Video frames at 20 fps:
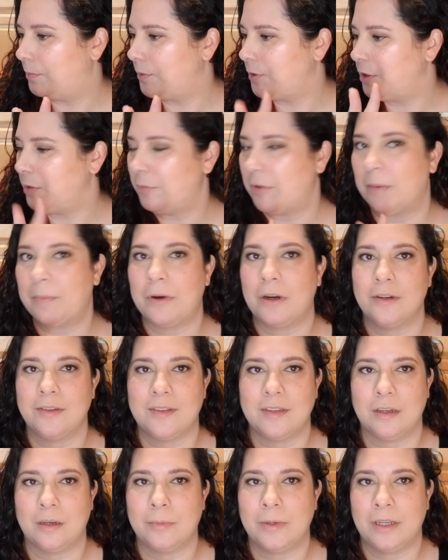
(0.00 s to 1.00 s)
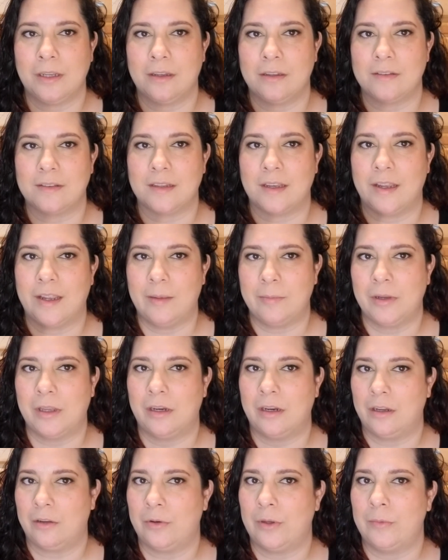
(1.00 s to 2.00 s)
more parts here because I am going
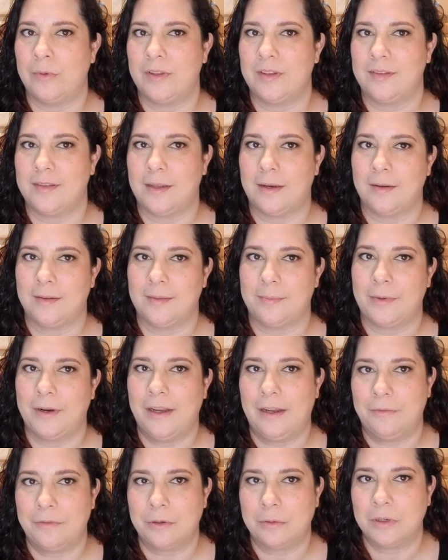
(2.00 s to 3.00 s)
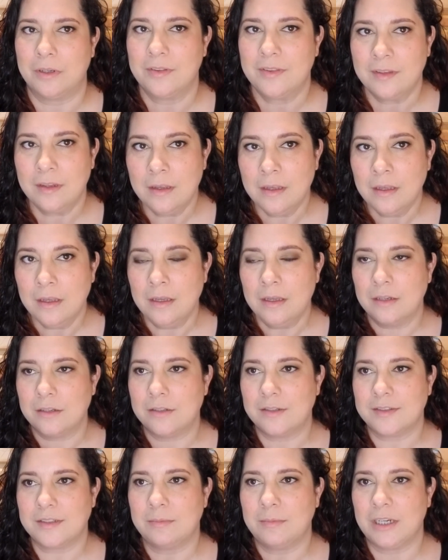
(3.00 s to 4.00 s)
to go in with a setting spray afterwards
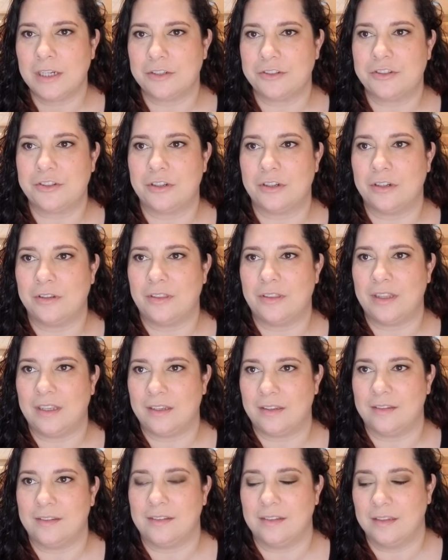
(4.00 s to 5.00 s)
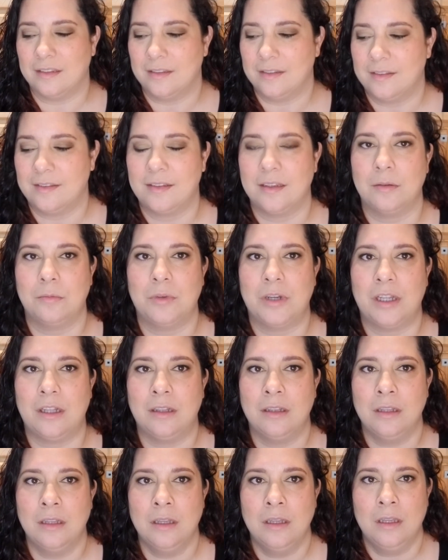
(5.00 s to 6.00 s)
just to make sure things sit
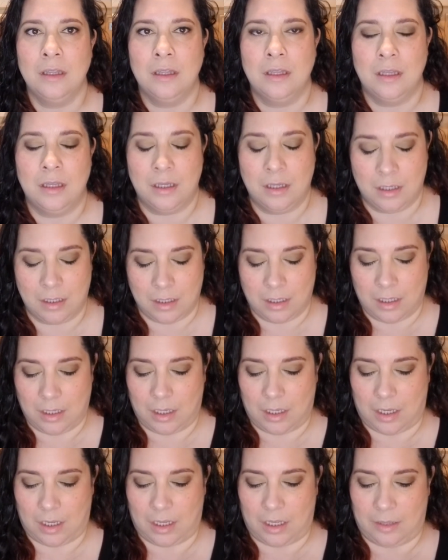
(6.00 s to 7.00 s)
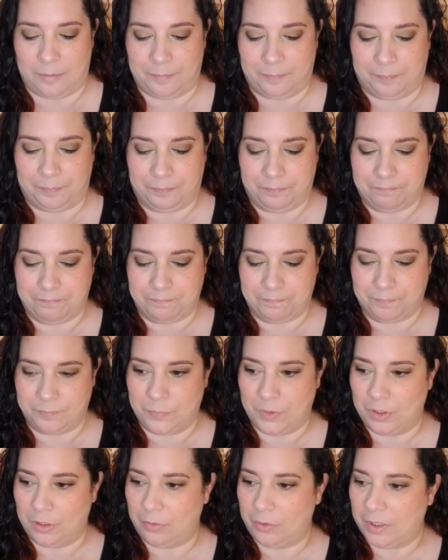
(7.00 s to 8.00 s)
well.
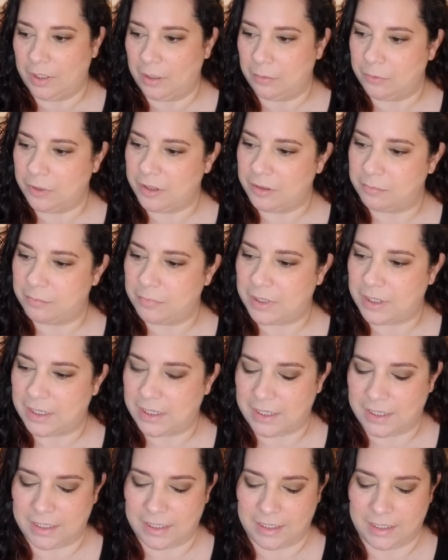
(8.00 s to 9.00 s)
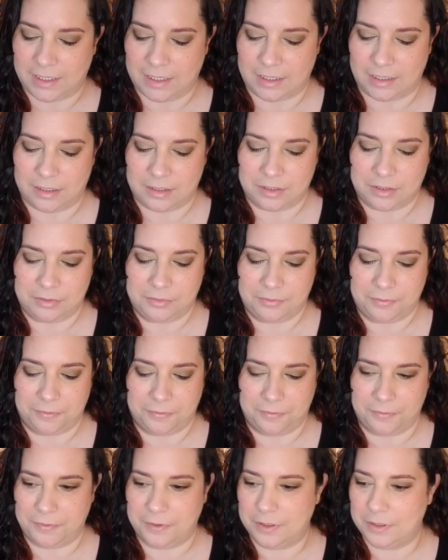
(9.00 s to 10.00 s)
Going in with my
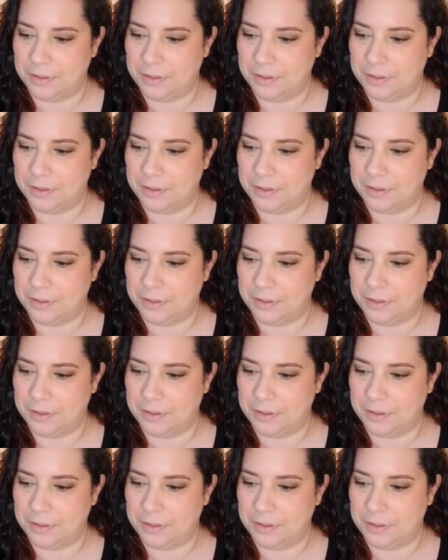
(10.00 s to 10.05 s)
e.l.f.